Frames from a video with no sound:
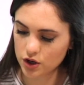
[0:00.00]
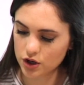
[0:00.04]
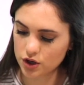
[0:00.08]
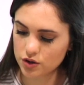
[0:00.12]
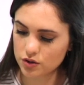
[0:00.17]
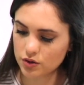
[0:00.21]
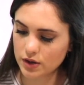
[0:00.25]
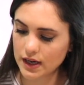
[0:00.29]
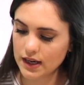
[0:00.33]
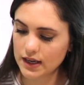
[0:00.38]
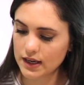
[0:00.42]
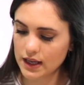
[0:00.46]

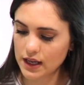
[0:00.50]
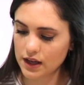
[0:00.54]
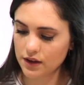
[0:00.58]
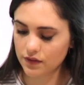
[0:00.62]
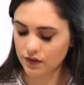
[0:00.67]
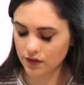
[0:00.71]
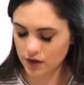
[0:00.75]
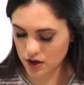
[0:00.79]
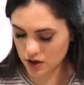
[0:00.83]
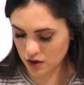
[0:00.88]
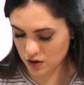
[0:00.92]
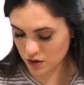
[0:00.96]
you can
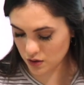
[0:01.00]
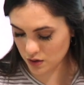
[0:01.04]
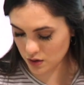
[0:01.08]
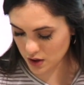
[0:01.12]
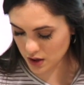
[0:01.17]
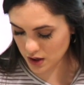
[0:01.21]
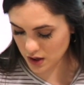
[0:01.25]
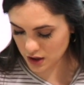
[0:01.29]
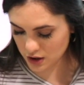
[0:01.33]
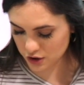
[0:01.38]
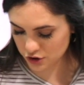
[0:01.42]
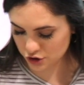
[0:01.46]
leave
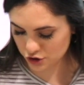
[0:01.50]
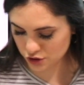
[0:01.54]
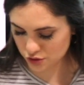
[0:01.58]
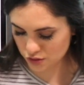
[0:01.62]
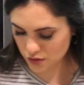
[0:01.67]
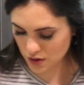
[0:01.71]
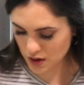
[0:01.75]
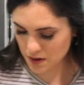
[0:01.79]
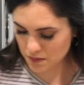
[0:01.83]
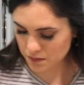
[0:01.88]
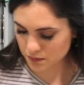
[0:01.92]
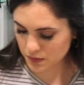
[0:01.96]
your
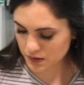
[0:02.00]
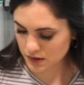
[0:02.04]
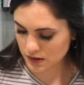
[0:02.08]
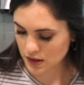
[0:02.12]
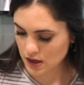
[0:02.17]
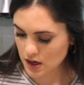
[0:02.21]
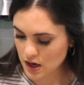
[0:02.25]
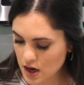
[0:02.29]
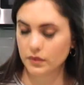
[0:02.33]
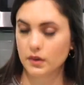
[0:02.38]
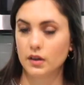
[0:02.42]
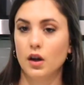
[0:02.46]
shrimps
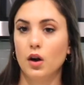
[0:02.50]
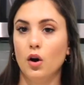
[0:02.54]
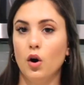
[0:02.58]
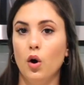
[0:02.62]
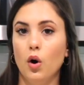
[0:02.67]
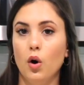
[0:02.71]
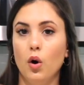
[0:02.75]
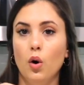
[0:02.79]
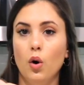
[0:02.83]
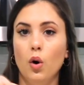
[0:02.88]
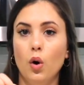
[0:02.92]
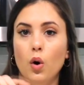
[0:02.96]

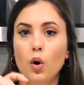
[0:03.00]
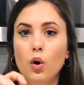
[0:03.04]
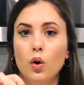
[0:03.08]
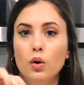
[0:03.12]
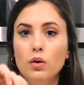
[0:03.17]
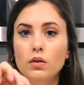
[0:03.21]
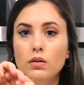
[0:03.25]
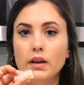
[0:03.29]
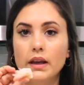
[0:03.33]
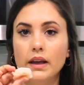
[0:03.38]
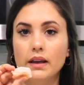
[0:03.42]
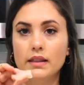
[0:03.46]

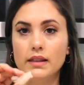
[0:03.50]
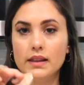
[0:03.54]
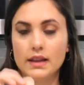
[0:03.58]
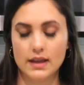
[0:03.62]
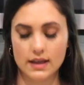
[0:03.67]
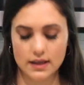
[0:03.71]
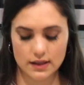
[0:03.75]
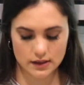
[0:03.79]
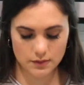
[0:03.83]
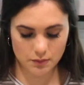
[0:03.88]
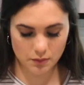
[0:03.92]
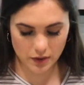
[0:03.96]
whole like
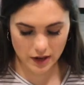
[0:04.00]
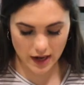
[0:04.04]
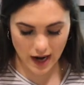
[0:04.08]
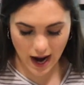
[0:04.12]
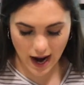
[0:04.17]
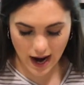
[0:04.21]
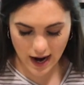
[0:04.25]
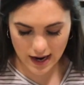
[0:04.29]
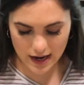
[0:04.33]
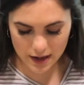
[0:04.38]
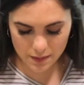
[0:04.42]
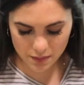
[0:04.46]
this, but
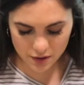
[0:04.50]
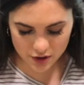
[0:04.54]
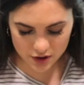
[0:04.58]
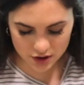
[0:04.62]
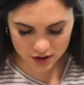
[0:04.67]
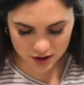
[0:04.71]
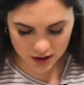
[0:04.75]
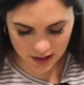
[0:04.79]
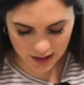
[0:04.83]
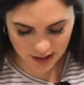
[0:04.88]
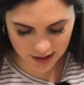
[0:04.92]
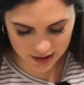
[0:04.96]
I
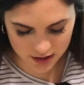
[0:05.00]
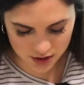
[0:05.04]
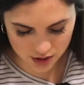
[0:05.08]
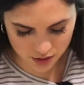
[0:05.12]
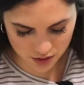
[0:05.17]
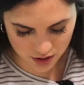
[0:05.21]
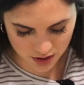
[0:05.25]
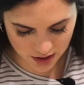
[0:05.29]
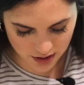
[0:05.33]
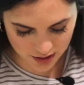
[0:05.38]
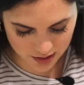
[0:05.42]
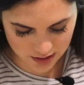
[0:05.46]
personally like
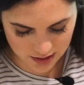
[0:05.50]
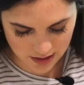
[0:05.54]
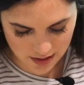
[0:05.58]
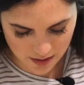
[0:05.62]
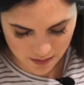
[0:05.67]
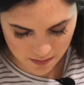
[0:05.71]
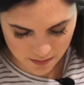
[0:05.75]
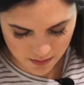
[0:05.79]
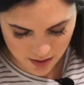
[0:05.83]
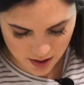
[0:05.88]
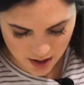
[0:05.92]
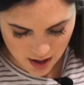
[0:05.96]
to cut
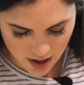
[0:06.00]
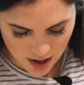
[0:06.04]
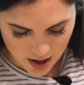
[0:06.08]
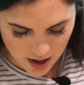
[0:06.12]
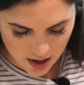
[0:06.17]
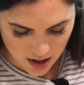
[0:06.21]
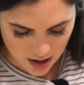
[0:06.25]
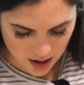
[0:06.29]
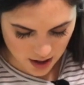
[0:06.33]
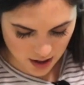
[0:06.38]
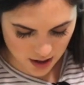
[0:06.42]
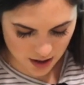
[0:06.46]
them
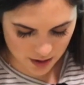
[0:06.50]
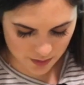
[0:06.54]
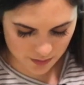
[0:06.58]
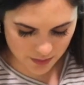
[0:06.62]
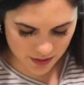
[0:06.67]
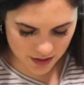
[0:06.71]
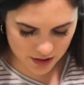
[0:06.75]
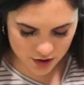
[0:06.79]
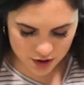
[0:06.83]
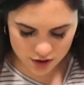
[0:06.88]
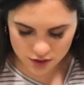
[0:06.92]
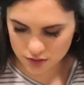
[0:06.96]

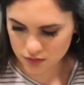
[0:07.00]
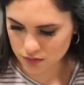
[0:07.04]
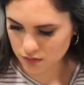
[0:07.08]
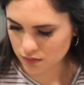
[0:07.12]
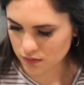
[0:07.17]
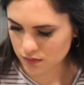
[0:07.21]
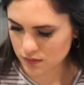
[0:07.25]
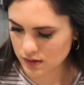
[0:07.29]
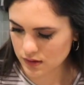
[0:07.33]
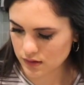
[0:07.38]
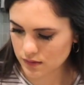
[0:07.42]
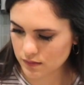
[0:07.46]

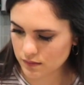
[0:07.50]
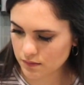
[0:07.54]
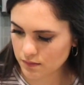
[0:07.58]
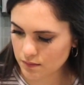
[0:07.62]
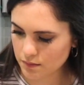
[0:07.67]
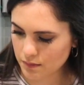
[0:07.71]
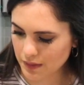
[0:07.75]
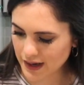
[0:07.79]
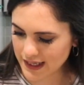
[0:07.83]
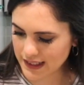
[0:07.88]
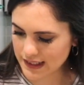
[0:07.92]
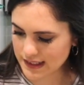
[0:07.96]
into
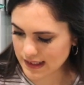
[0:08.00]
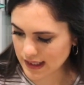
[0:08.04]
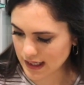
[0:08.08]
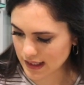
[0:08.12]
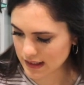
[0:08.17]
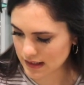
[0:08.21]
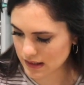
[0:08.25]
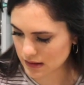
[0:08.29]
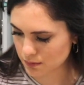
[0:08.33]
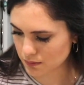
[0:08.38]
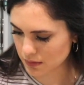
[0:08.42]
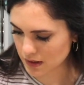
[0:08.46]

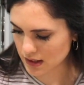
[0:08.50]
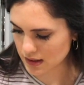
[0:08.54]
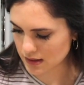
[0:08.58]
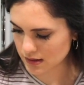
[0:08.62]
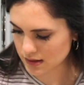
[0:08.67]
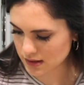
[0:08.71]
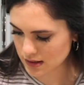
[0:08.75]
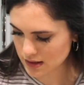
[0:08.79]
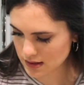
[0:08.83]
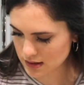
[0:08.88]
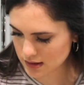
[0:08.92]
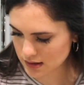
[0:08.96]
bite-sized
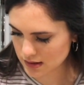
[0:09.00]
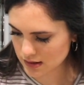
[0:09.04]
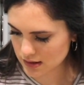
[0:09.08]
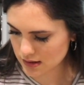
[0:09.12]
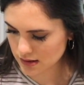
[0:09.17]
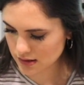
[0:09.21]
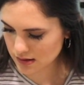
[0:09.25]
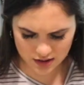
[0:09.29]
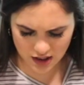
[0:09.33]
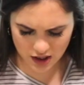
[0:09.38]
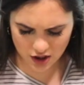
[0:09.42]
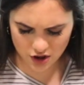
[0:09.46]
pieces.
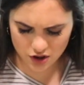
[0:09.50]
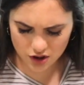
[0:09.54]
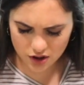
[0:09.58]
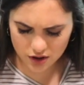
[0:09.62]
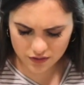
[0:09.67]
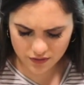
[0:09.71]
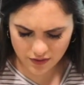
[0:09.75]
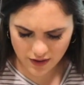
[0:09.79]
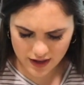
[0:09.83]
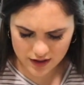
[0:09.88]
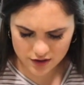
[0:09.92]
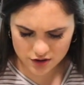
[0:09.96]
They
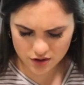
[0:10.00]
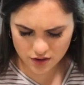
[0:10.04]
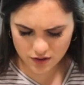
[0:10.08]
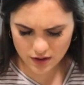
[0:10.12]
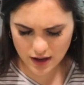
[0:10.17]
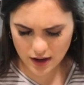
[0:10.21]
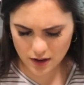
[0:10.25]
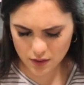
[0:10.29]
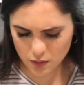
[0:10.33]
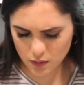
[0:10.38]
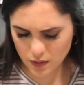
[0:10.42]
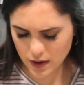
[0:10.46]
cook faster
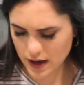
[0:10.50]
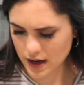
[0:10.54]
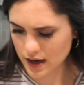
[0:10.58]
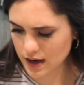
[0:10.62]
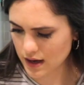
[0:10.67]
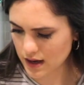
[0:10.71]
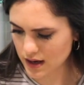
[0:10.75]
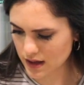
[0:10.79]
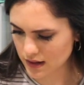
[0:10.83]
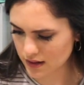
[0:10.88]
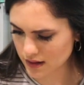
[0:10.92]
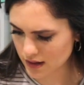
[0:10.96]
that
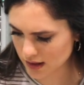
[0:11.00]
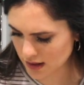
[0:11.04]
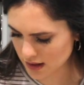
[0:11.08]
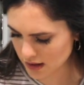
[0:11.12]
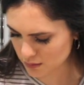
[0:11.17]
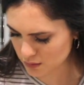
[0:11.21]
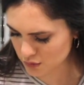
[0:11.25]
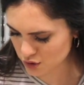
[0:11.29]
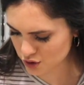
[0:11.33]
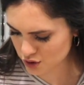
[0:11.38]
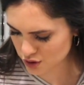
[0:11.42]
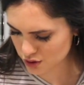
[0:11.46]
way in the
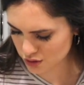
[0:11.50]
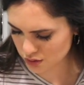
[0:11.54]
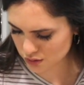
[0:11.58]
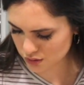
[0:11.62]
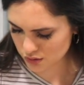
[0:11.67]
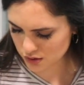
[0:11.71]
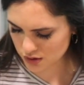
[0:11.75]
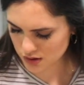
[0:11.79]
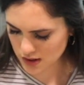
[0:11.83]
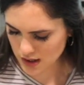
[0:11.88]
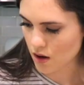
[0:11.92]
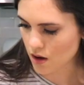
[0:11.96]
lemon
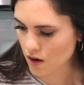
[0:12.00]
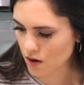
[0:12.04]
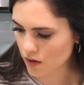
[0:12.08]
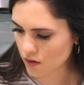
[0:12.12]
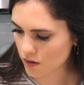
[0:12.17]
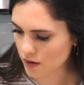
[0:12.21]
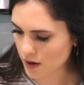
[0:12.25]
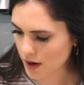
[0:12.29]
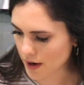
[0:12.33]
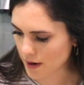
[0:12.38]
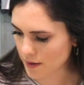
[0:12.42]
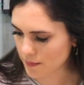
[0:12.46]
juice.
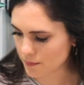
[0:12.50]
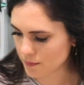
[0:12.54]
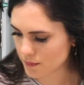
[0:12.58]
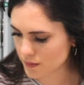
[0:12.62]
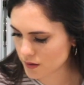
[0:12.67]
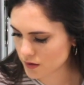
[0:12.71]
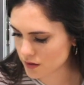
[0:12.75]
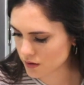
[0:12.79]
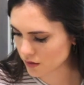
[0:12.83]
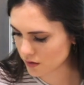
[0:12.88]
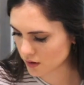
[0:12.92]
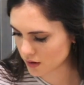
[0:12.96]
Okay,
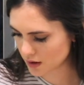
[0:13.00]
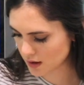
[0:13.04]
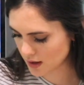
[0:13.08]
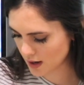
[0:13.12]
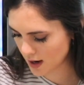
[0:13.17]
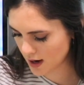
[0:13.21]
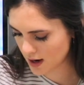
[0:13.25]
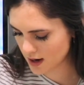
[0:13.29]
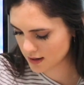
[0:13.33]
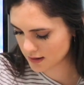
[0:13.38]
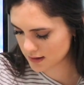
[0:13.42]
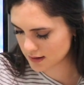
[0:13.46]
so
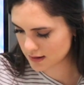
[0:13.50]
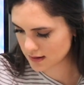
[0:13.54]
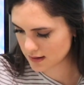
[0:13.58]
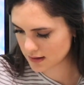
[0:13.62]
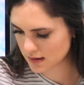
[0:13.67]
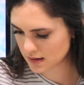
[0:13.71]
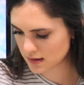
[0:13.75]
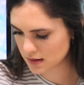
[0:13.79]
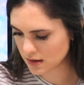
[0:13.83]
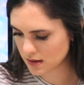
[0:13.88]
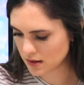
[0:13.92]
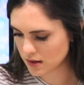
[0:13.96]

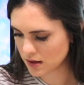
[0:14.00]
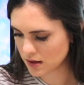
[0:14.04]
that's